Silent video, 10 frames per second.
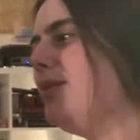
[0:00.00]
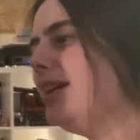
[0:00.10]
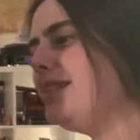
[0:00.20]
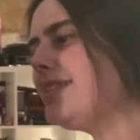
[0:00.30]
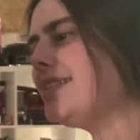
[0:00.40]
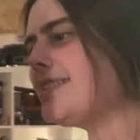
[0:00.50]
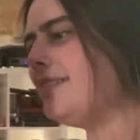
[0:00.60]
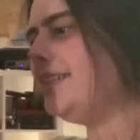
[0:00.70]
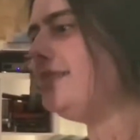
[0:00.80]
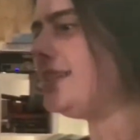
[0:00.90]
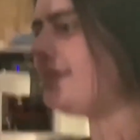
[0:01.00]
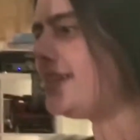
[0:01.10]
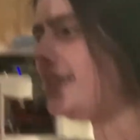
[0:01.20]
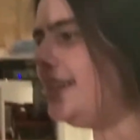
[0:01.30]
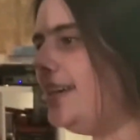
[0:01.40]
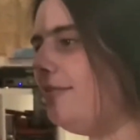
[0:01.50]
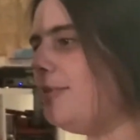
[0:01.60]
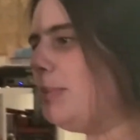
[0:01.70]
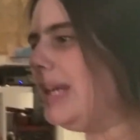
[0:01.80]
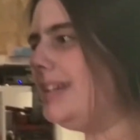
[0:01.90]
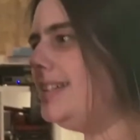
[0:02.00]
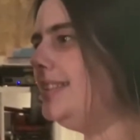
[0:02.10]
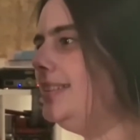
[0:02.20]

ones as well. Yeah.